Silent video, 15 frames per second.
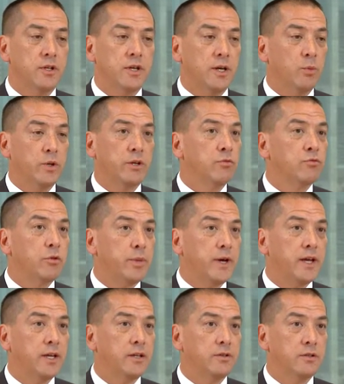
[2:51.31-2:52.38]
and we can
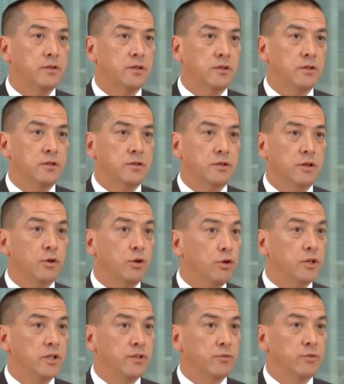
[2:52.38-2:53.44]
repay it
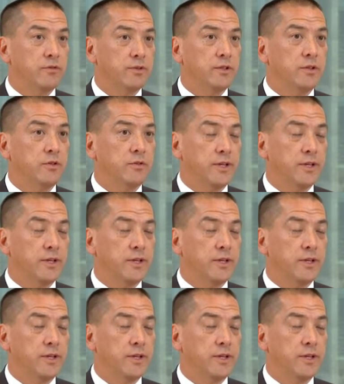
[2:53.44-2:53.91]
early if we feel.